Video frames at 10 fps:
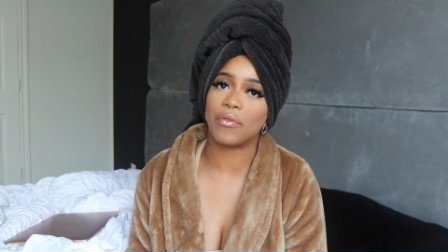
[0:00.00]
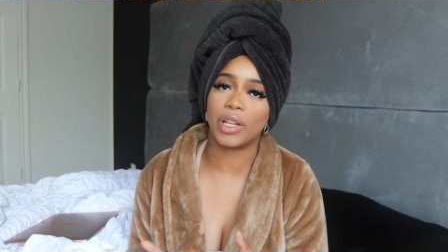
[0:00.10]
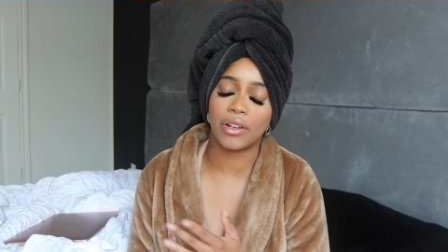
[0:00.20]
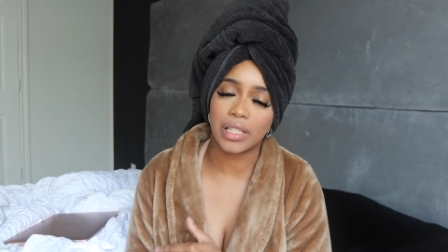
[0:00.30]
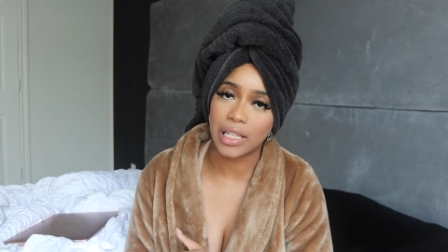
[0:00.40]

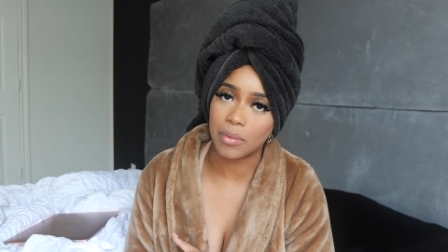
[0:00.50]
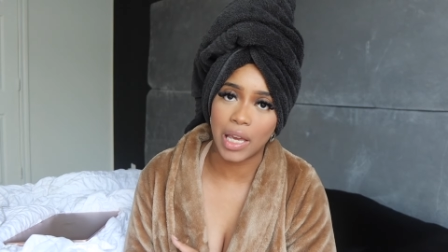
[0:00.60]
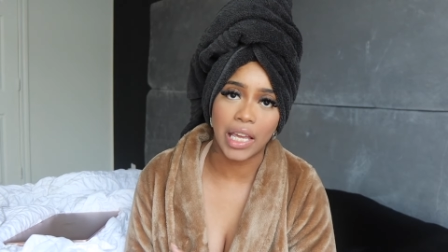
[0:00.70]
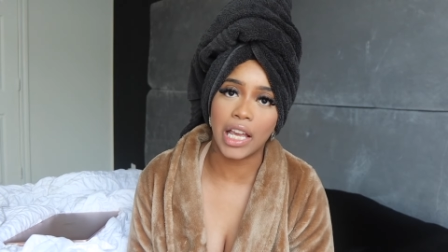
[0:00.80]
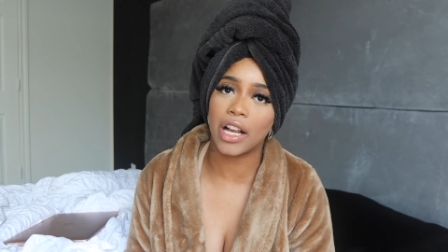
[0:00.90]
whether it takes me
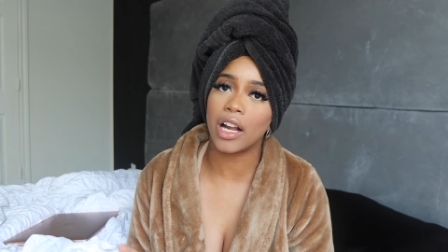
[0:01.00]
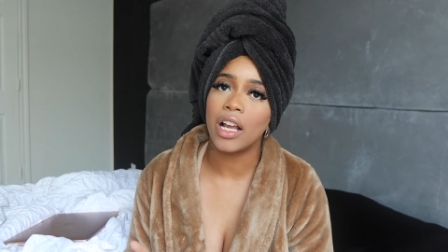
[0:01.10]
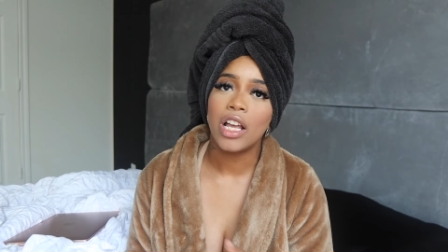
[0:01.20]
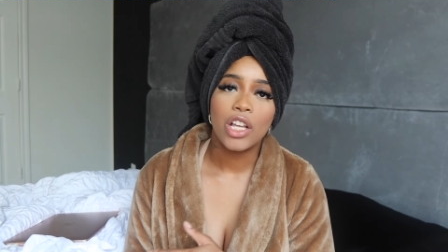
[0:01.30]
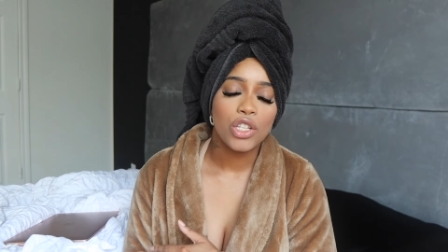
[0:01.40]
a year,
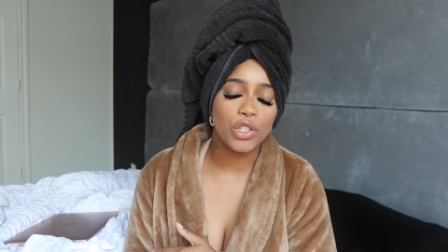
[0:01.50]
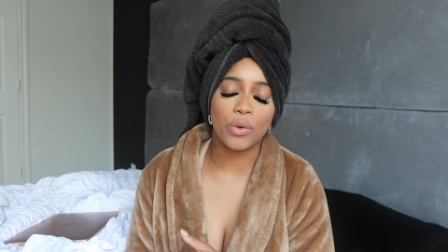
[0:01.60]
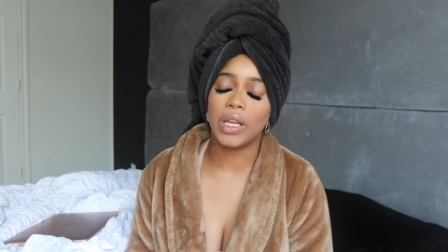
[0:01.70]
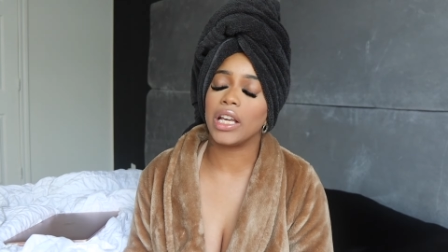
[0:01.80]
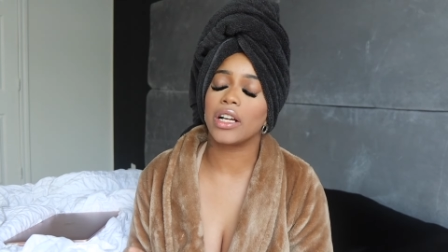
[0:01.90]

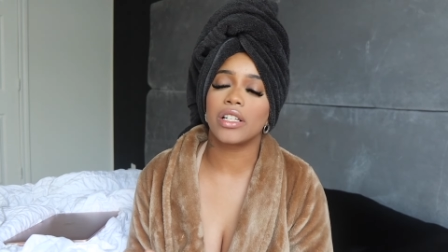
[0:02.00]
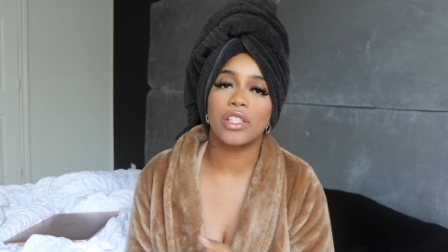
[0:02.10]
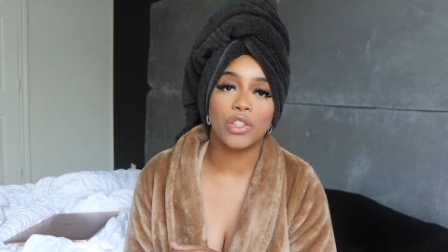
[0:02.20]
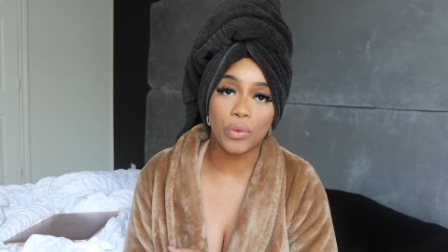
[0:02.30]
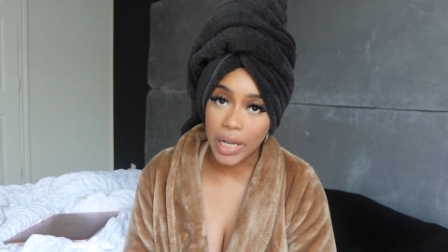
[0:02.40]
two years,
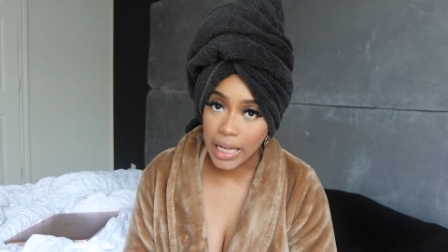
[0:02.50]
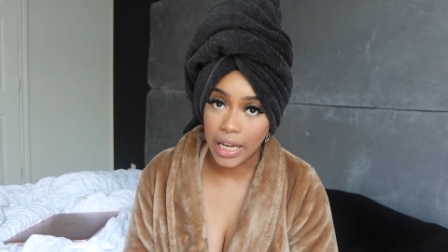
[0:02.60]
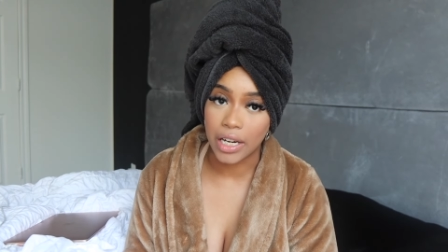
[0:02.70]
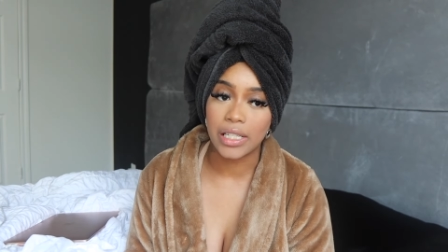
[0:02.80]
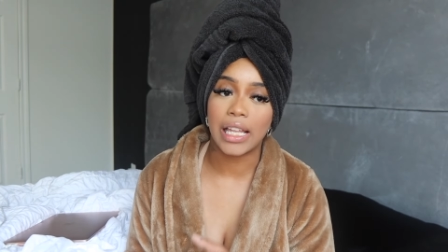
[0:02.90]
three
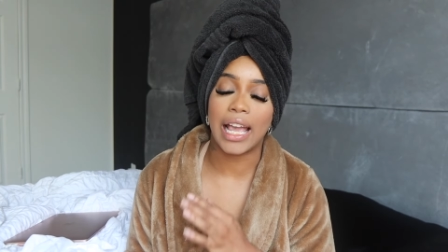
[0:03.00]
years.